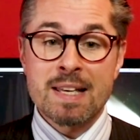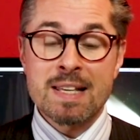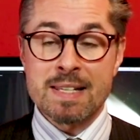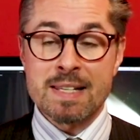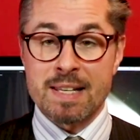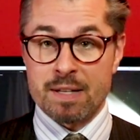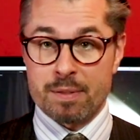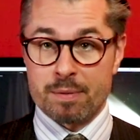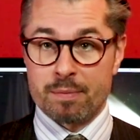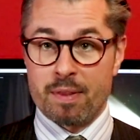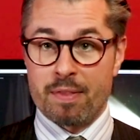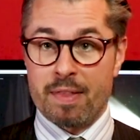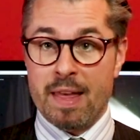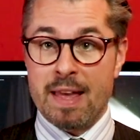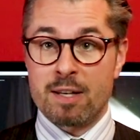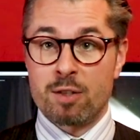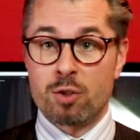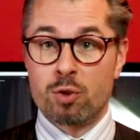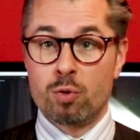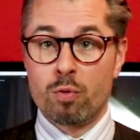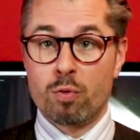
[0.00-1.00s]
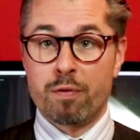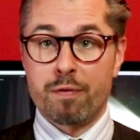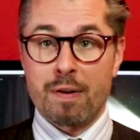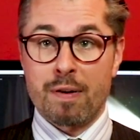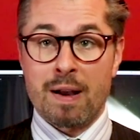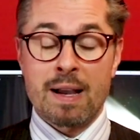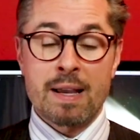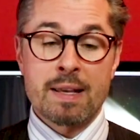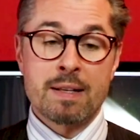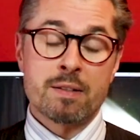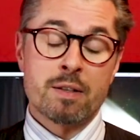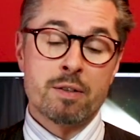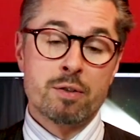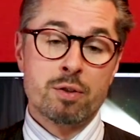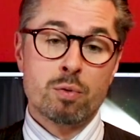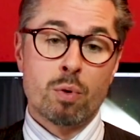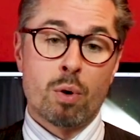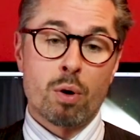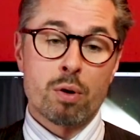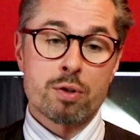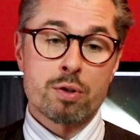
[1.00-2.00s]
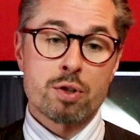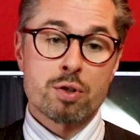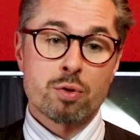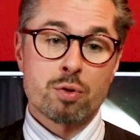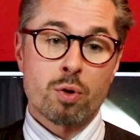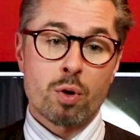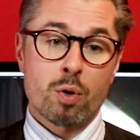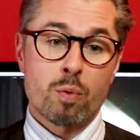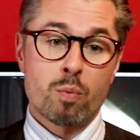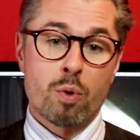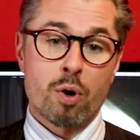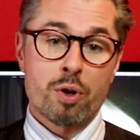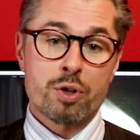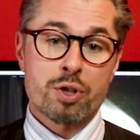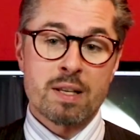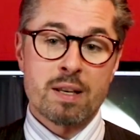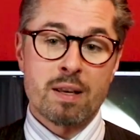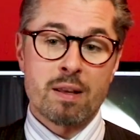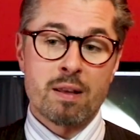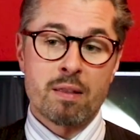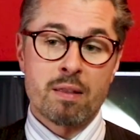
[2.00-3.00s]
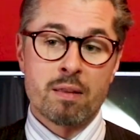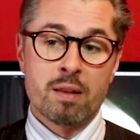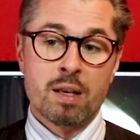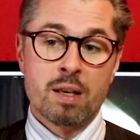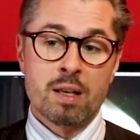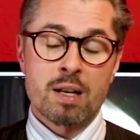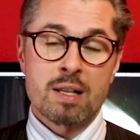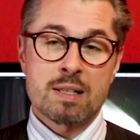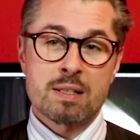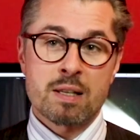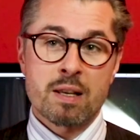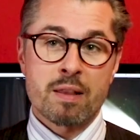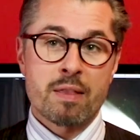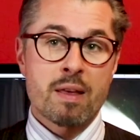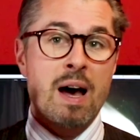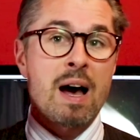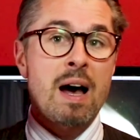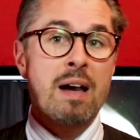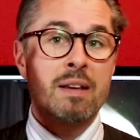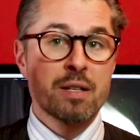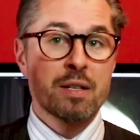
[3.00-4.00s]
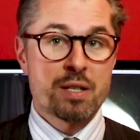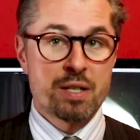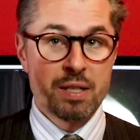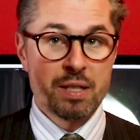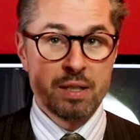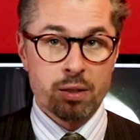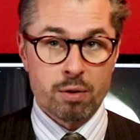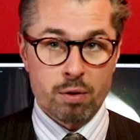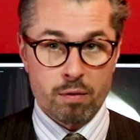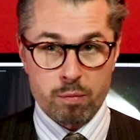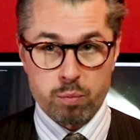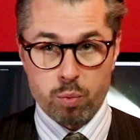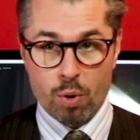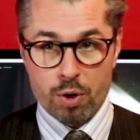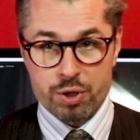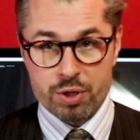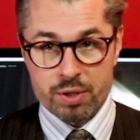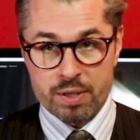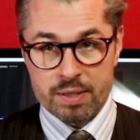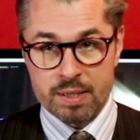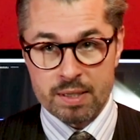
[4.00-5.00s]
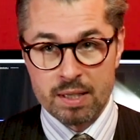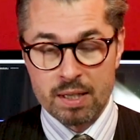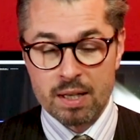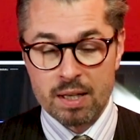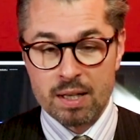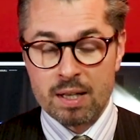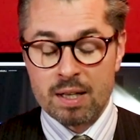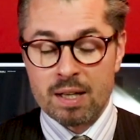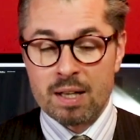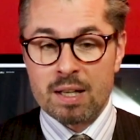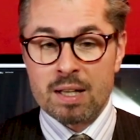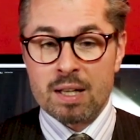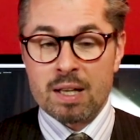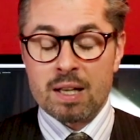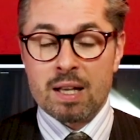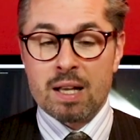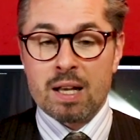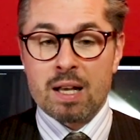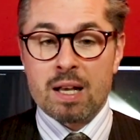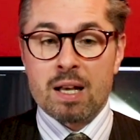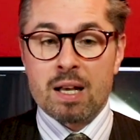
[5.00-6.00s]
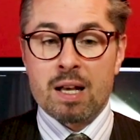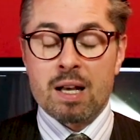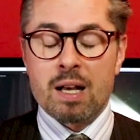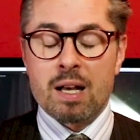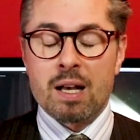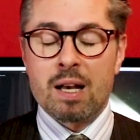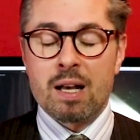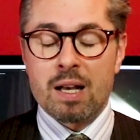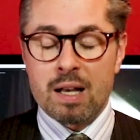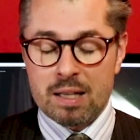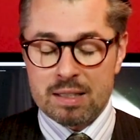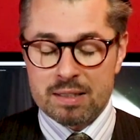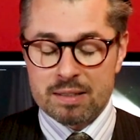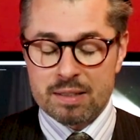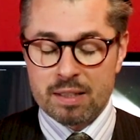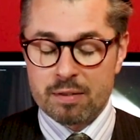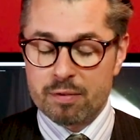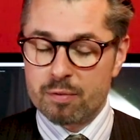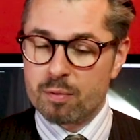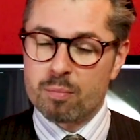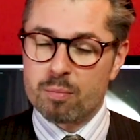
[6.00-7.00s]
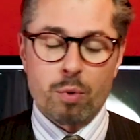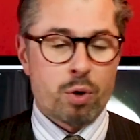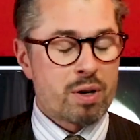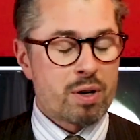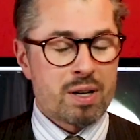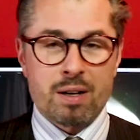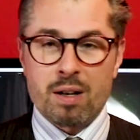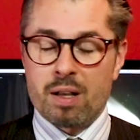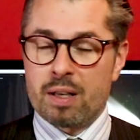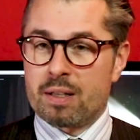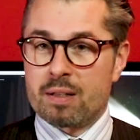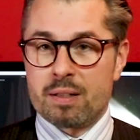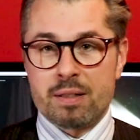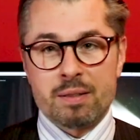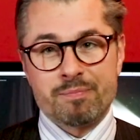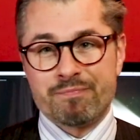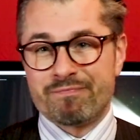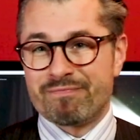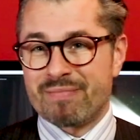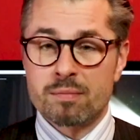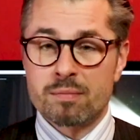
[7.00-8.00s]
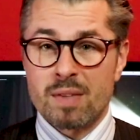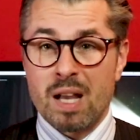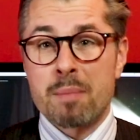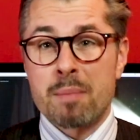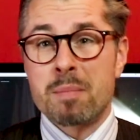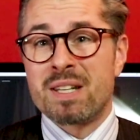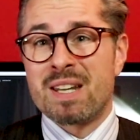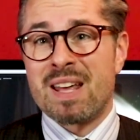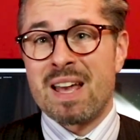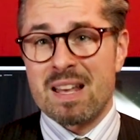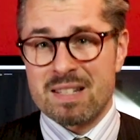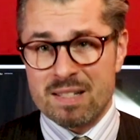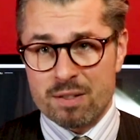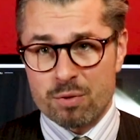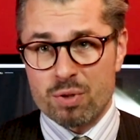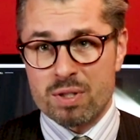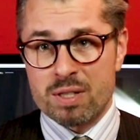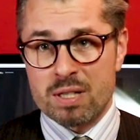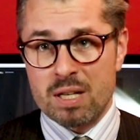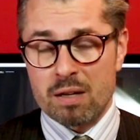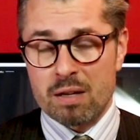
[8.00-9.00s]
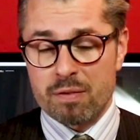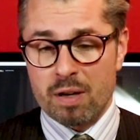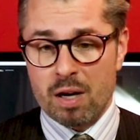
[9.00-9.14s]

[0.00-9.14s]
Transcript: is it that you find a new old stock watch in, let's say, the higher tier of watches? And even more unlikely. I mean, ask yourself,